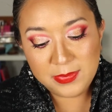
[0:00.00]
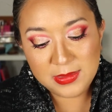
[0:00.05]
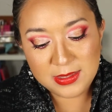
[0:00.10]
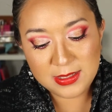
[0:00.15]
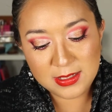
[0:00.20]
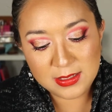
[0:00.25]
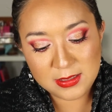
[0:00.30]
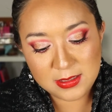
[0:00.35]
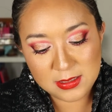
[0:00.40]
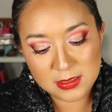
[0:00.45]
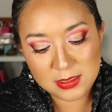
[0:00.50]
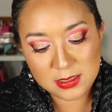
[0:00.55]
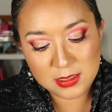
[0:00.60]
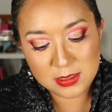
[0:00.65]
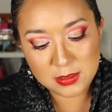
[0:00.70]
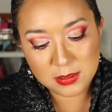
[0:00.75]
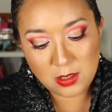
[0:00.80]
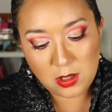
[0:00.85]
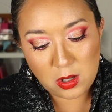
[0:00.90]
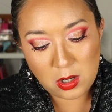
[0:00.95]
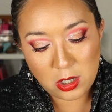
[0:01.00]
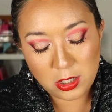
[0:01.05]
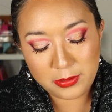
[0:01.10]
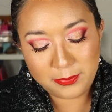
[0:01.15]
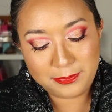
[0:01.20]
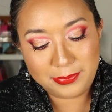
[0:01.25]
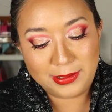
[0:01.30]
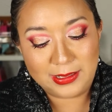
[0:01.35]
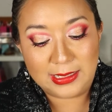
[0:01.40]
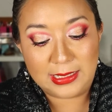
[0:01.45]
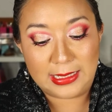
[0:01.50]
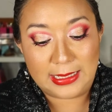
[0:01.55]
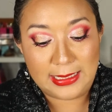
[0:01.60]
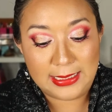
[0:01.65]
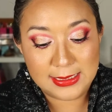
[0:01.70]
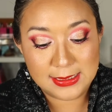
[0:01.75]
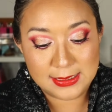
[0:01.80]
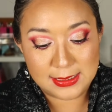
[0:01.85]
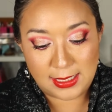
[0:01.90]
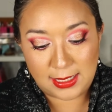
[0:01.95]
This is called
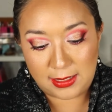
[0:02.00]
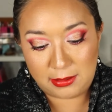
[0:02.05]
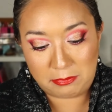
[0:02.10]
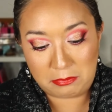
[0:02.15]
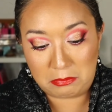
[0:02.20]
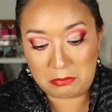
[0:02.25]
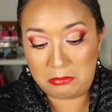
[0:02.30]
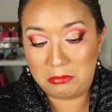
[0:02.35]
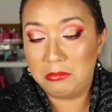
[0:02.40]
Pleasing.